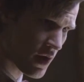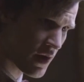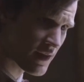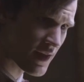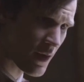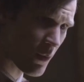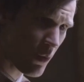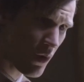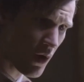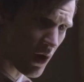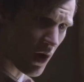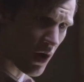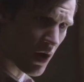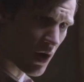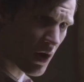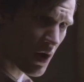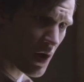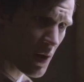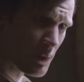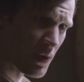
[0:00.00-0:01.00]
There
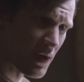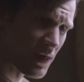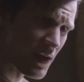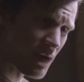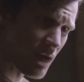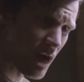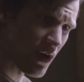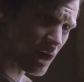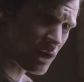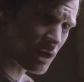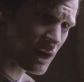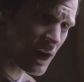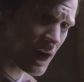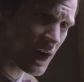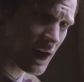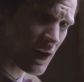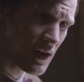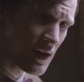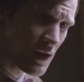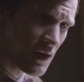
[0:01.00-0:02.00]
were, but there aren't
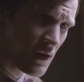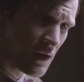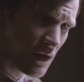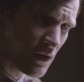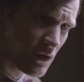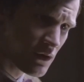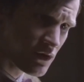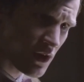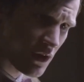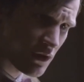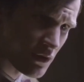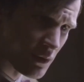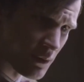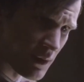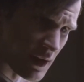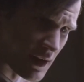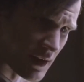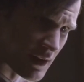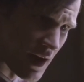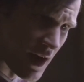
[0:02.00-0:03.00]
just
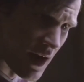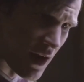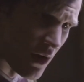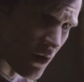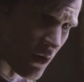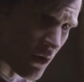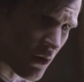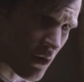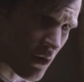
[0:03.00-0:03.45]
me now.